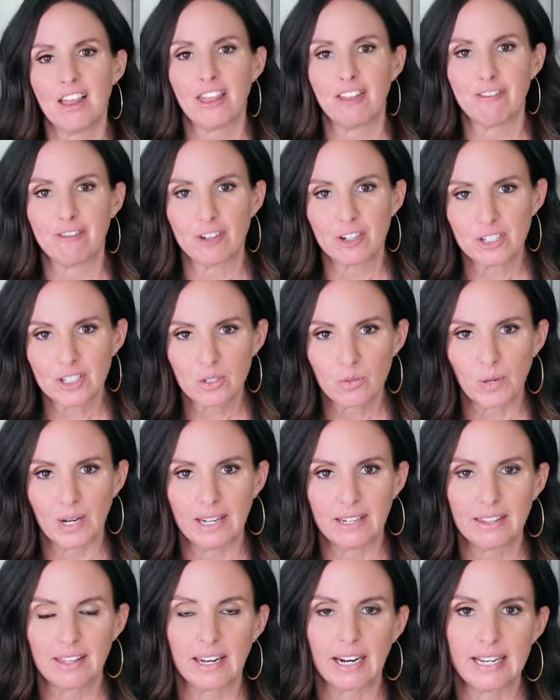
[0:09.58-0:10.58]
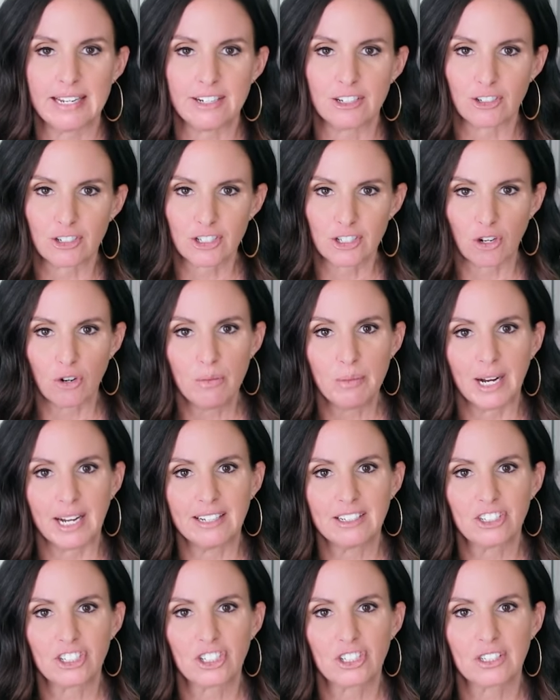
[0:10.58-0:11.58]
The first one that I hear so
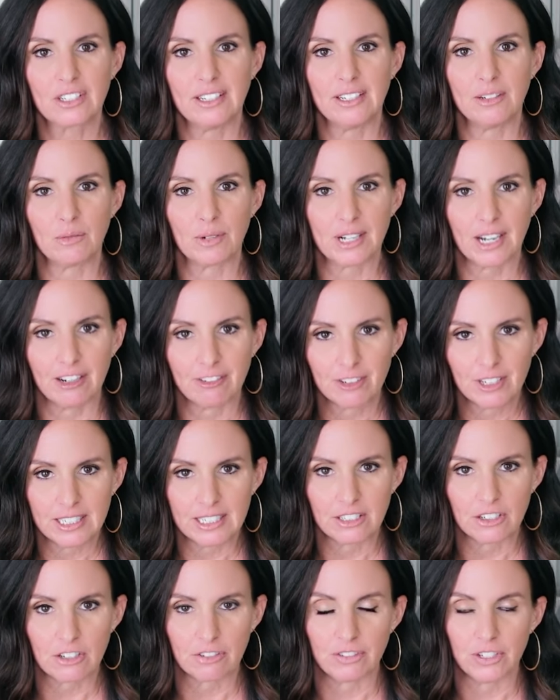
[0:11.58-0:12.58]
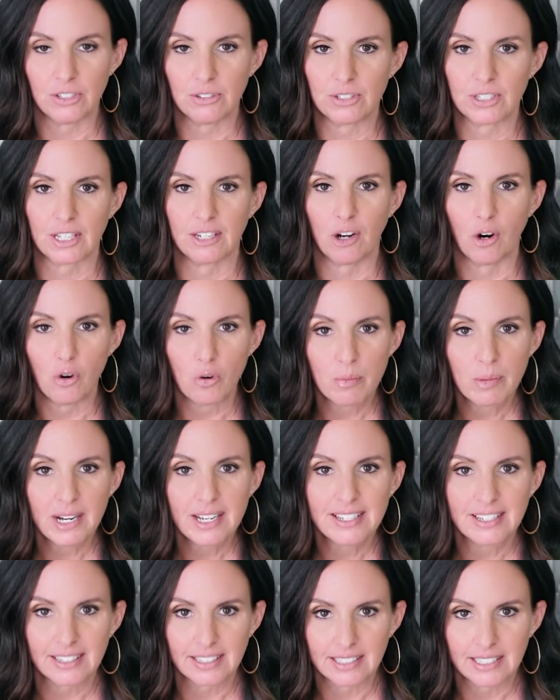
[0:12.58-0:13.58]
much in recovery interviews, and oh
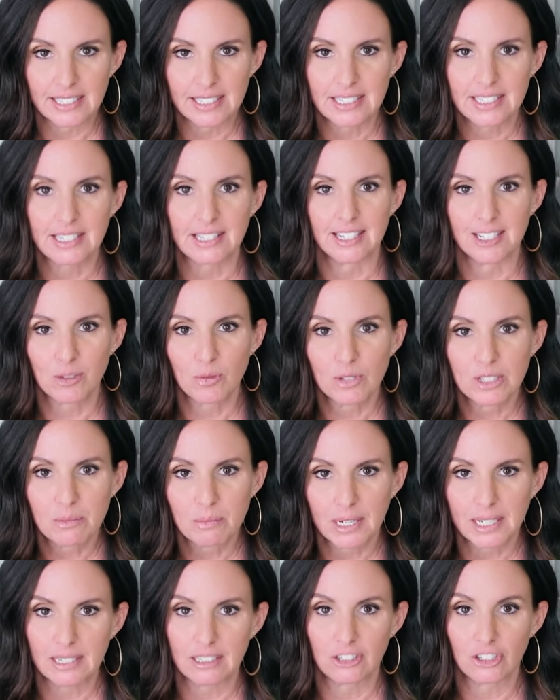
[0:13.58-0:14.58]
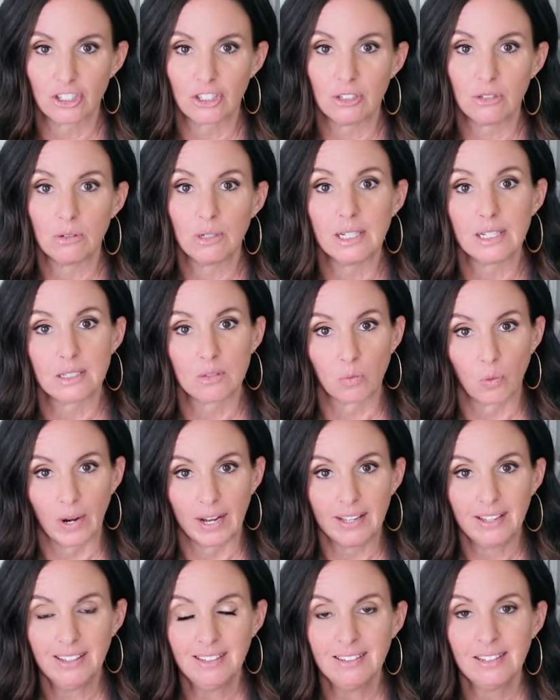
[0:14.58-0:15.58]
my goodness, this was my issue as
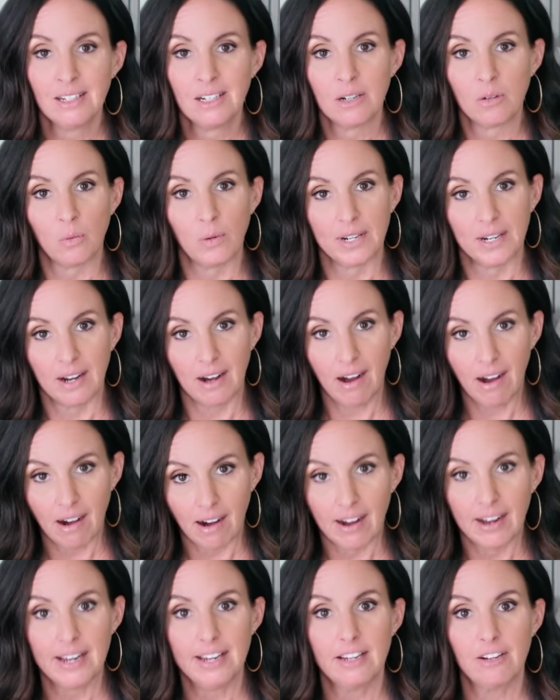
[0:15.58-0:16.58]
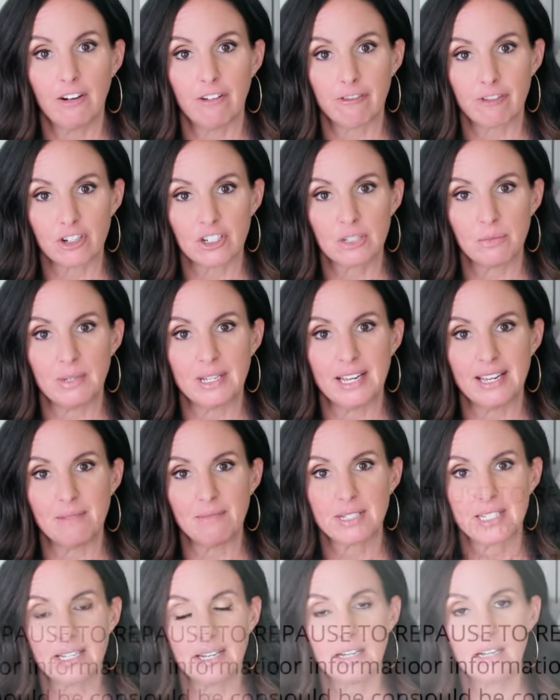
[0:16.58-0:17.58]
well when I first became
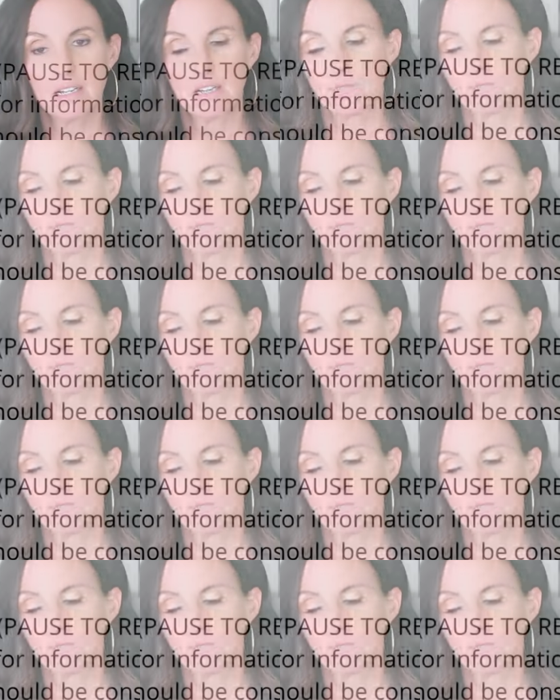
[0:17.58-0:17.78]
sick